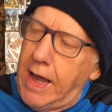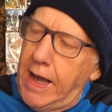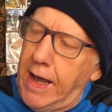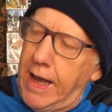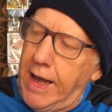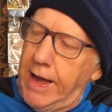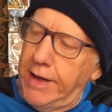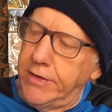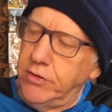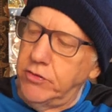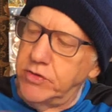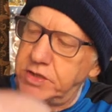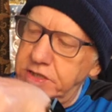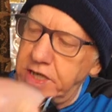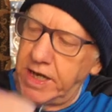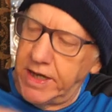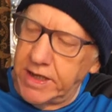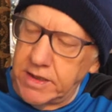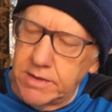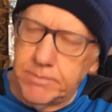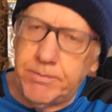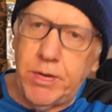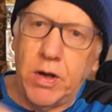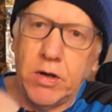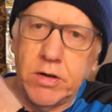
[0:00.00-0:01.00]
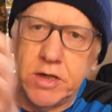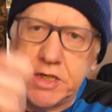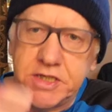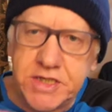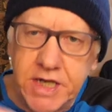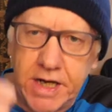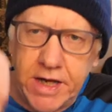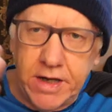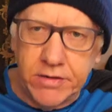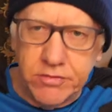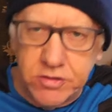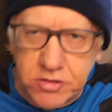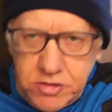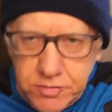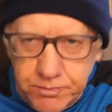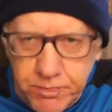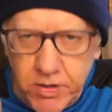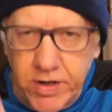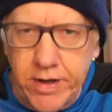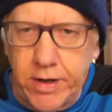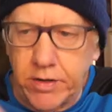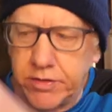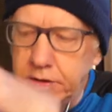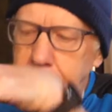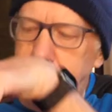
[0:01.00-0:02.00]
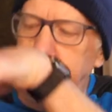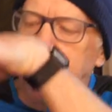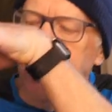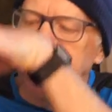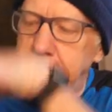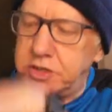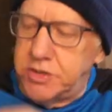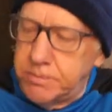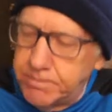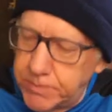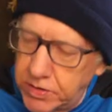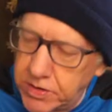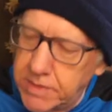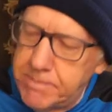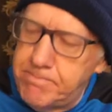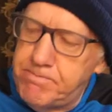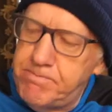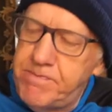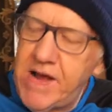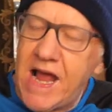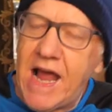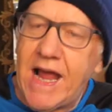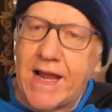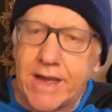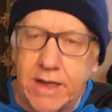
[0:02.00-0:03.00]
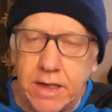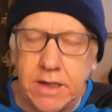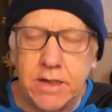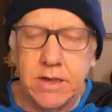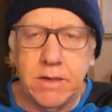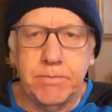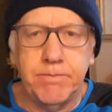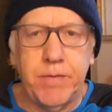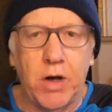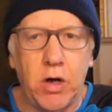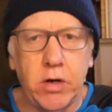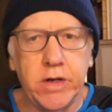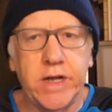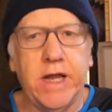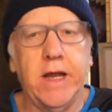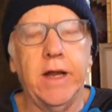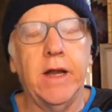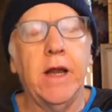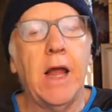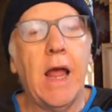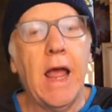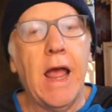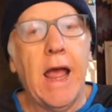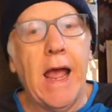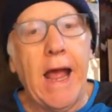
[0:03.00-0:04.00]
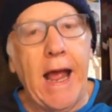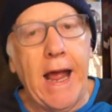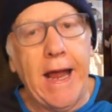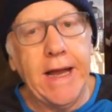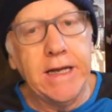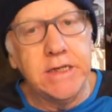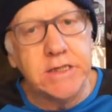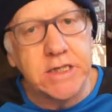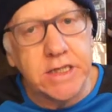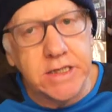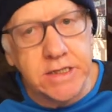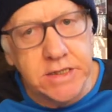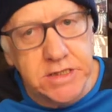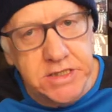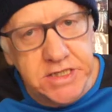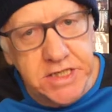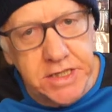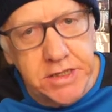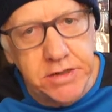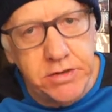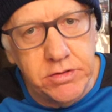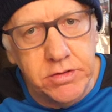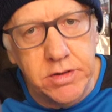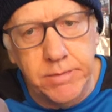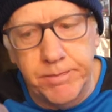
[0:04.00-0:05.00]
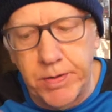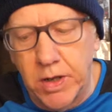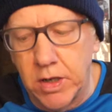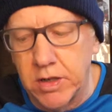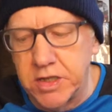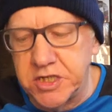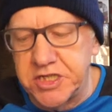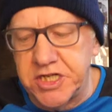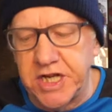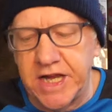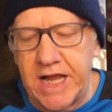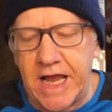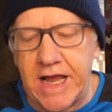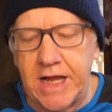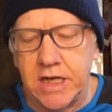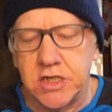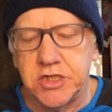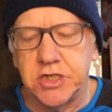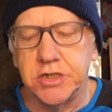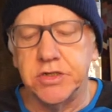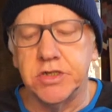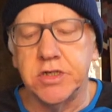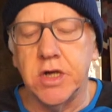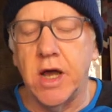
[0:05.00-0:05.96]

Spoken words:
You take the polish out, you spray on the polish, you put it back in the pocket and continue the polishing action.